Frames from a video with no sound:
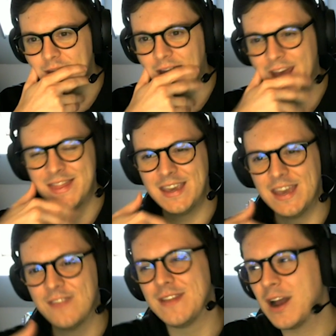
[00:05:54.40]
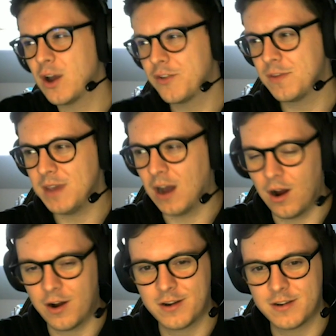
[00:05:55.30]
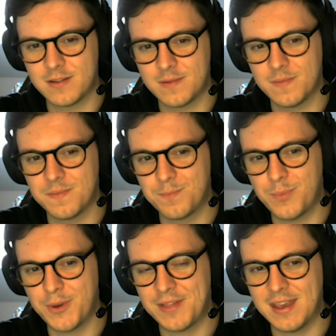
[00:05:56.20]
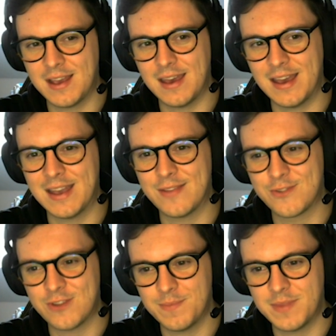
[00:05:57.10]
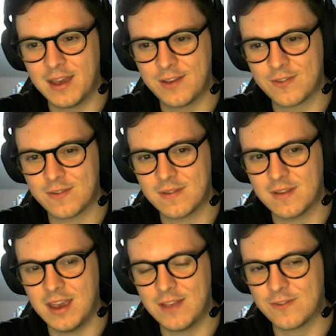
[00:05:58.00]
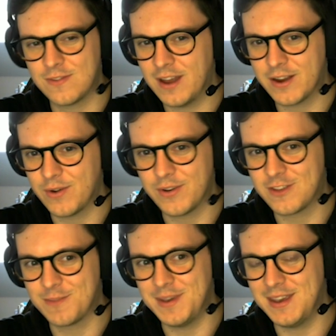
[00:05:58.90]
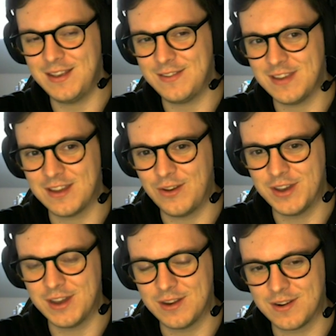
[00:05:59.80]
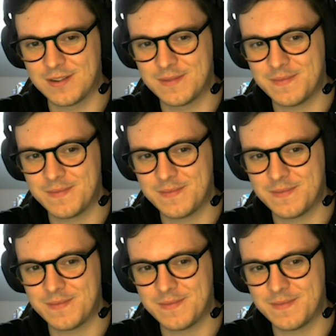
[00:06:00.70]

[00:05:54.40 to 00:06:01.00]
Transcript: I think it's not going to be hard, but I think against some decks it's not going to be easy at all either.